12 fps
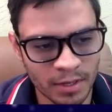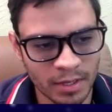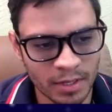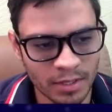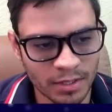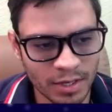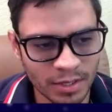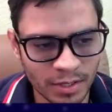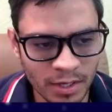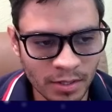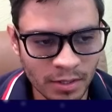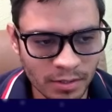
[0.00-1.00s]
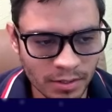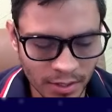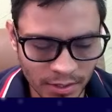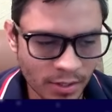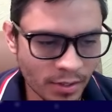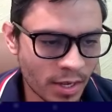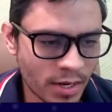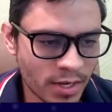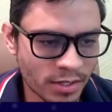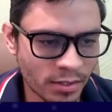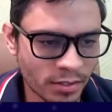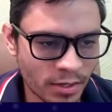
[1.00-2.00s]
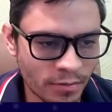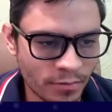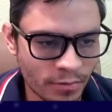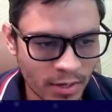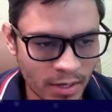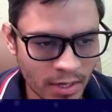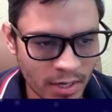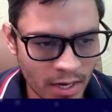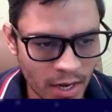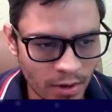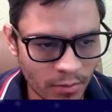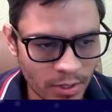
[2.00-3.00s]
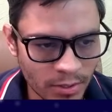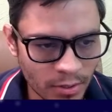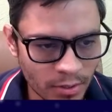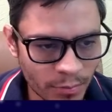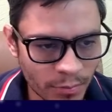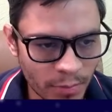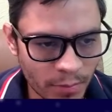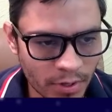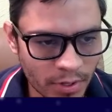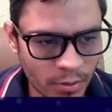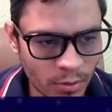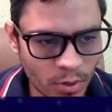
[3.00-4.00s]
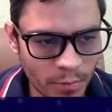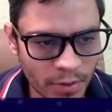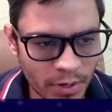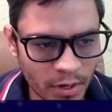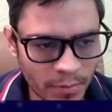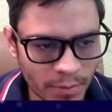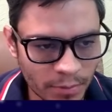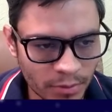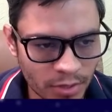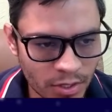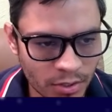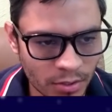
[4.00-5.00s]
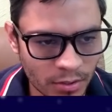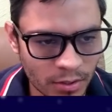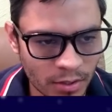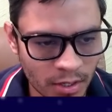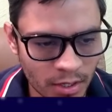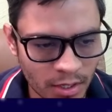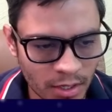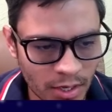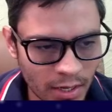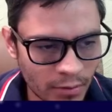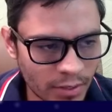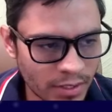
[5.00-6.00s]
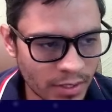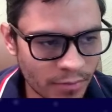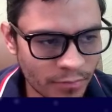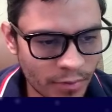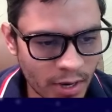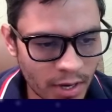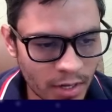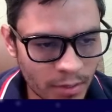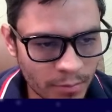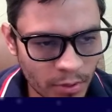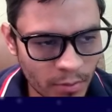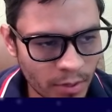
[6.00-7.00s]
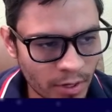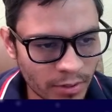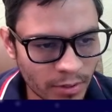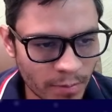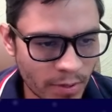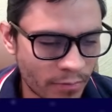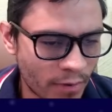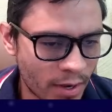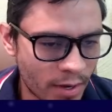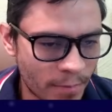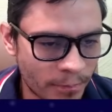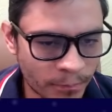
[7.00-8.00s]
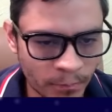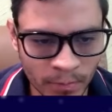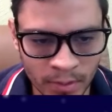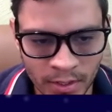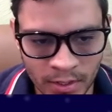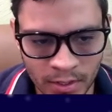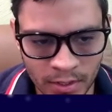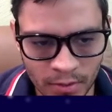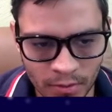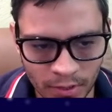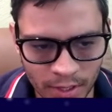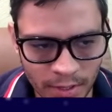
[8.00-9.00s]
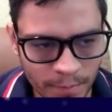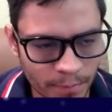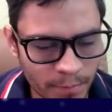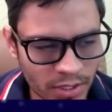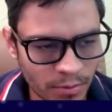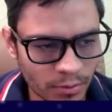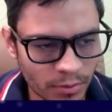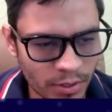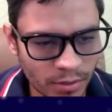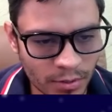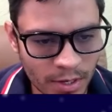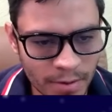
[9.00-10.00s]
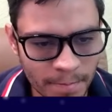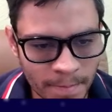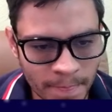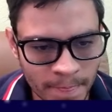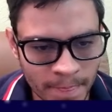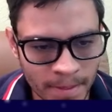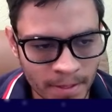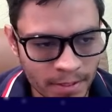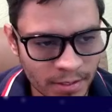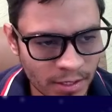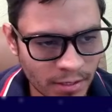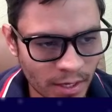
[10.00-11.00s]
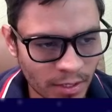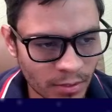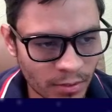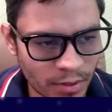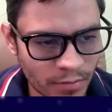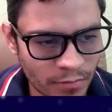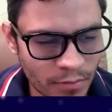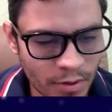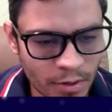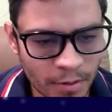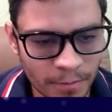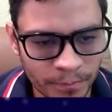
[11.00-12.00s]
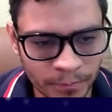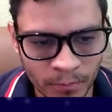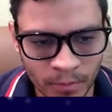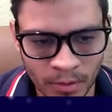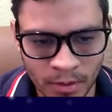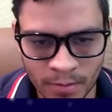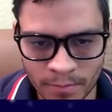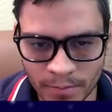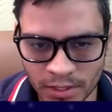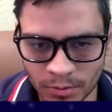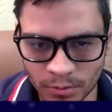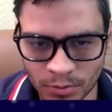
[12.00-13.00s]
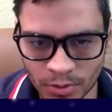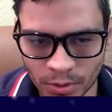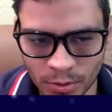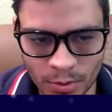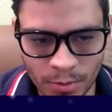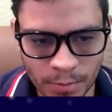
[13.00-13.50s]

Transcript: seizing the initiative. Now it's also preparing to open up the position on the c file, probably on the b file. Okay, bishop to d3, c takes on d4, bishop to c2,